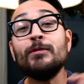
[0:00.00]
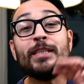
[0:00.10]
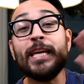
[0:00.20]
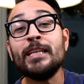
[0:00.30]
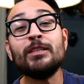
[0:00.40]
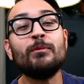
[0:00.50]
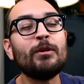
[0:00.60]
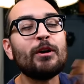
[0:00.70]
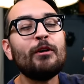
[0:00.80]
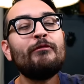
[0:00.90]
those things, we'll
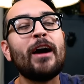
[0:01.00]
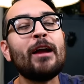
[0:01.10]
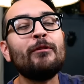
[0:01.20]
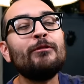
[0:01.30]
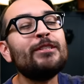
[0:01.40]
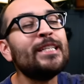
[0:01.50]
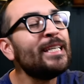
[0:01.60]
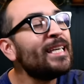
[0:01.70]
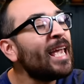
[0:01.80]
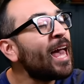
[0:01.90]
go viral
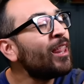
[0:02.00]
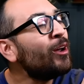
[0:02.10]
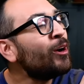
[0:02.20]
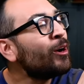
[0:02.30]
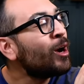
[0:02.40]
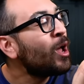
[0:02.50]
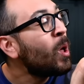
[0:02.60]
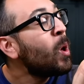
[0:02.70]
together.